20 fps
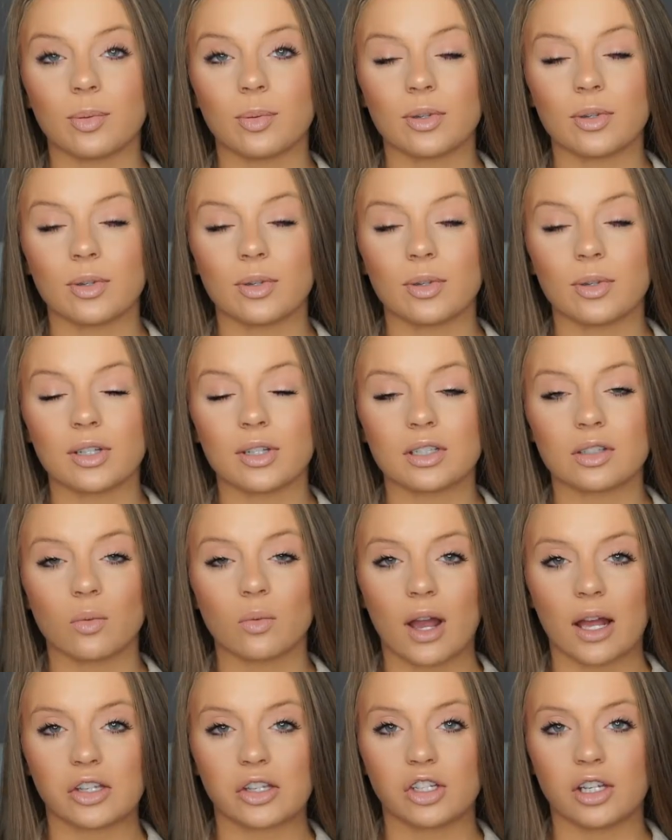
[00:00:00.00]
I'm going to be
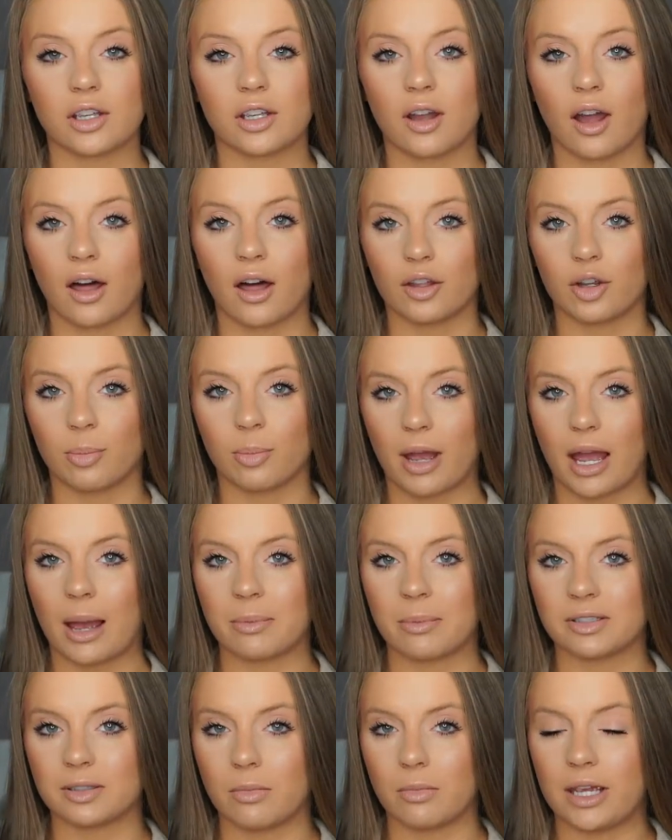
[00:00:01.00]
swatching
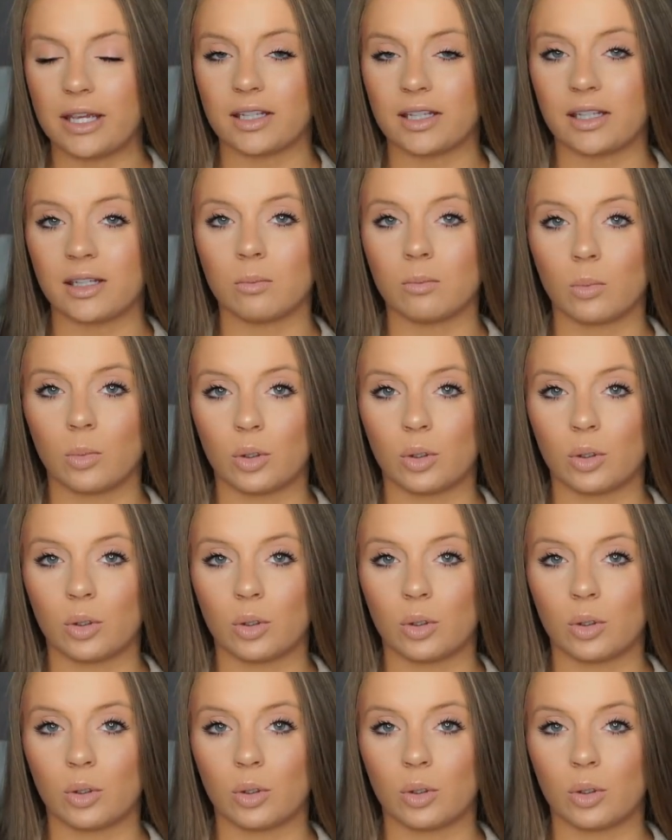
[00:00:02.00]
ColourPop's Making